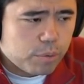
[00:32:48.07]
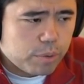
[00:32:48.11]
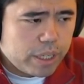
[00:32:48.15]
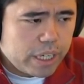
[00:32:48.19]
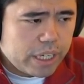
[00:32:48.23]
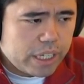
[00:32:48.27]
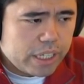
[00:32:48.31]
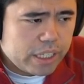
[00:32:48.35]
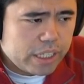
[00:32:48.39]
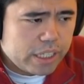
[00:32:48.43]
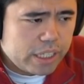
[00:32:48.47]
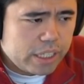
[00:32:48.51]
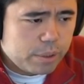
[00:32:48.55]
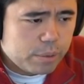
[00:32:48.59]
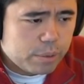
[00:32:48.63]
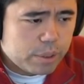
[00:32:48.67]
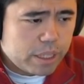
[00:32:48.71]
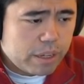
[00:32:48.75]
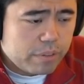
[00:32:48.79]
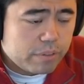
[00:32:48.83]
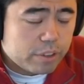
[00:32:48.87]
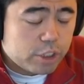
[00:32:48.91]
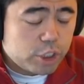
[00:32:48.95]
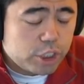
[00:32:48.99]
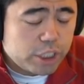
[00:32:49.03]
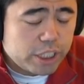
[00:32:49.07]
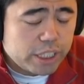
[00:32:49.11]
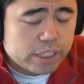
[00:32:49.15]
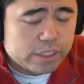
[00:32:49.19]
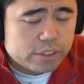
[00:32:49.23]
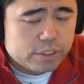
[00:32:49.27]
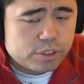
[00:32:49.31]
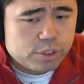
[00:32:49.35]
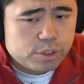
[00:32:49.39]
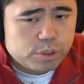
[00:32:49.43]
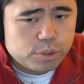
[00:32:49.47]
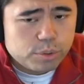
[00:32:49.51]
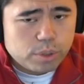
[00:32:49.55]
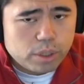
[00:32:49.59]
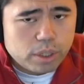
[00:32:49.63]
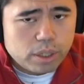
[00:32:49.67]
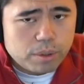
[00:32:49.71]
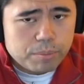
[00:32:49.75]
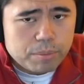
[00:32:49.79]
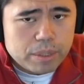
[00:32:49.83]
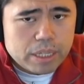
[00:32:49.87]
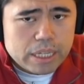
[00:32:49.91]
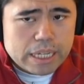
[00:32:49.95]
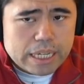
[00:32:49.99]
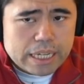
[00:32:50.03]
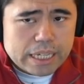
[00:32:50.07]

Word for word: rating he would have a chance to um,